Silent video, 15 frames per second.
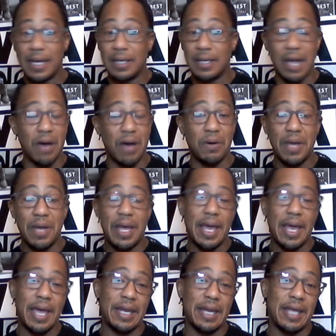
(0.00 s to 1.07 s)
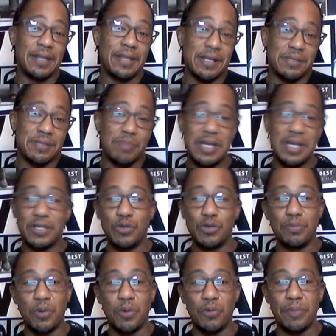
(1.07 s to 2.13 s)
No, and in this Me
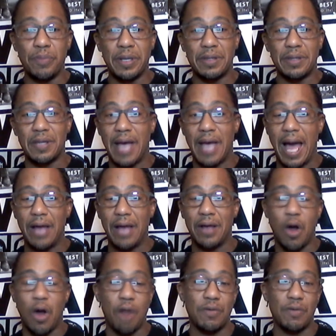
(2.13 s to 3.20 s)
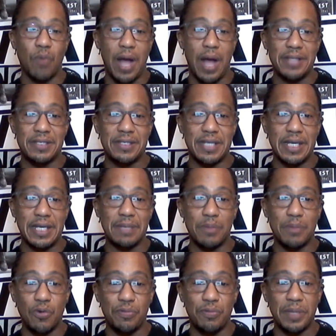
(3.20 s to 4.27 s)
Too movement, the Harvey Weinstein
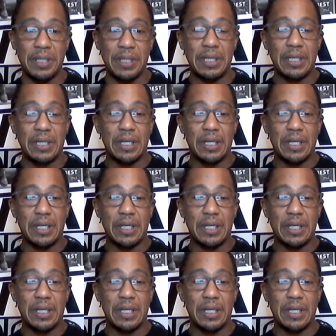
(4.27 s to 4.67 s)
movement,